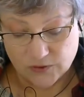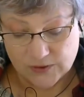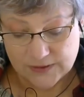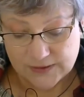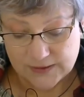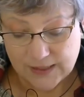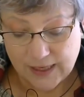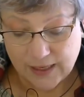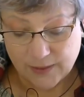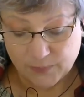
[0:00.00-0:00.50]

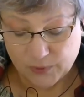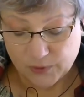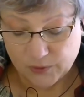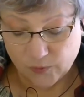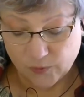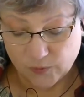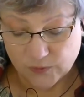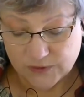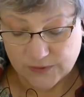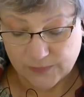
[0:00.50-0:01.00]
just happen
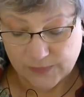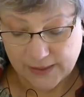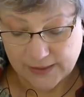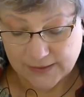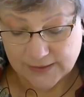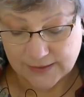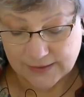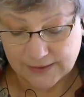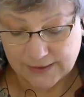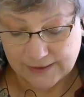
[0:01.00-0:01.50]

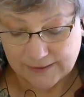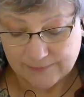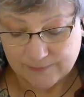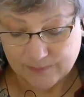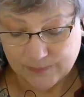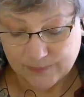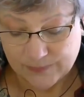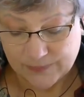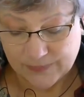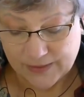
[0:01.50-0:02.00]
automatically.
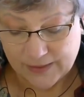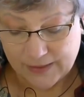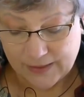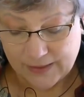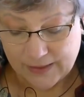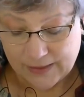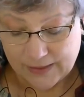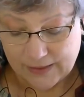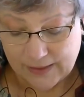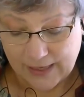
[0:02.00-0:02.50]

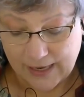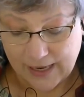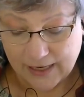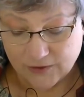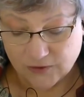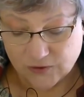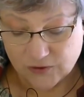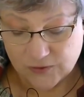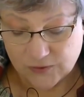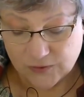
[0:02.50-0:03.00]
The
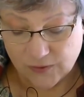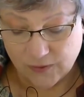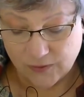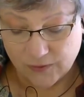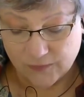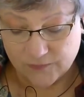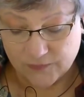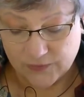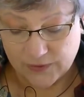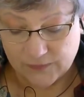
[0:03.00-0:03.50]
action
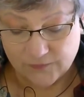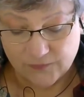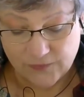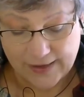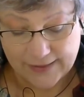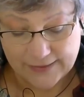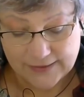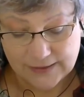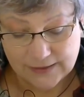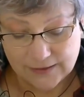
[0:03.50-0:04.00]
of
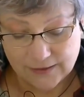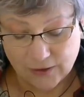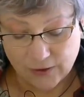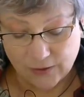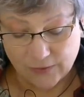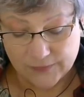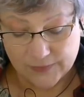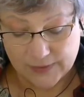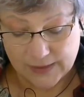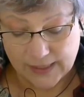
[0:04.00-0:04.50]
inviting the
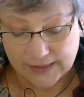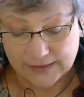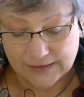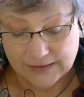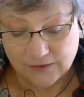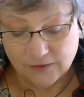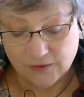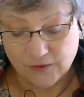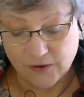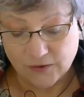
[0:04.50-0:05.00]

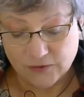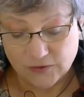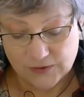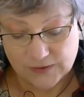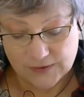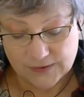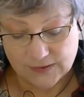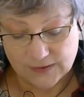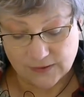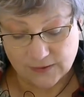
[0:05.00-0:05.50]
overlighting
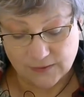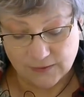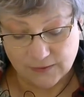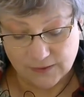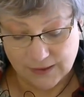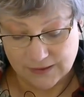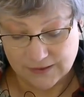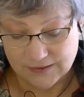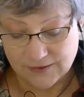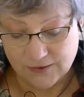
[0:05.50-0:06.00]

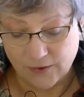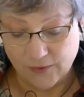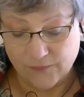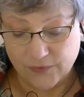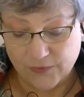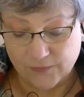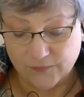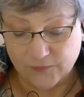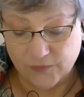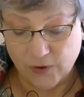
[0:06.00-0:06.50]
consciousness of
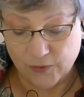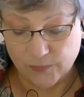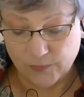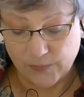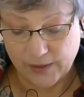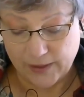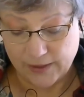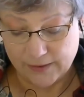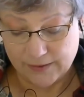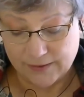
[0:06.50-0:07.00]
the frog
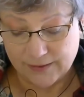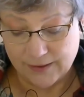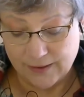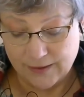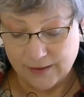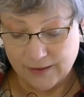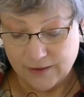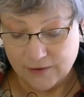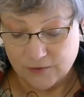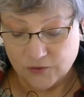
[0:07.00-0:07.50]
mouth
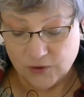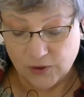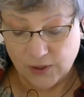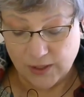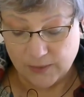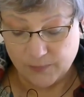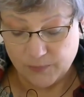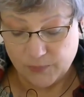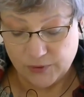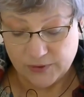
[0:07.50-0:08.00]
to
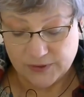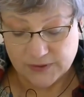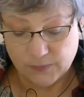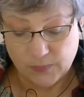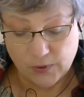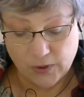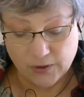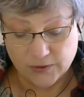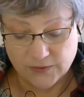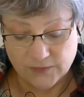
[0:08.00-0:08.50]
help you is
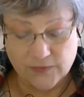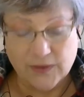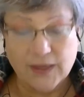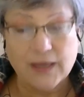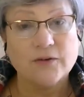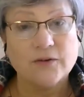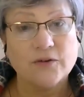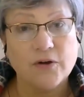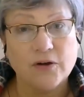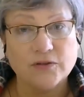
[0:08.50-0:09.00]
part of
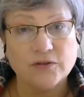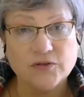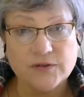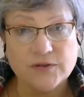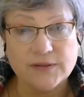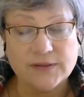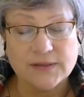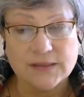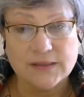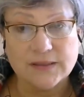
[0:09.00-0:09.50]
that
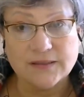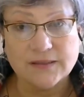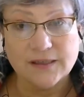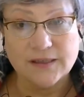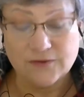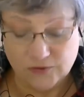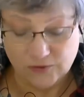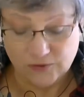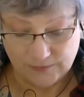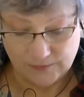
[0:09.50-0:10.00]
conscious
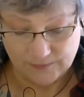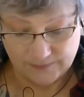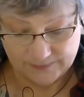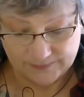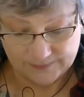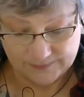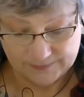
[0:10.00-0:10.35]
decision,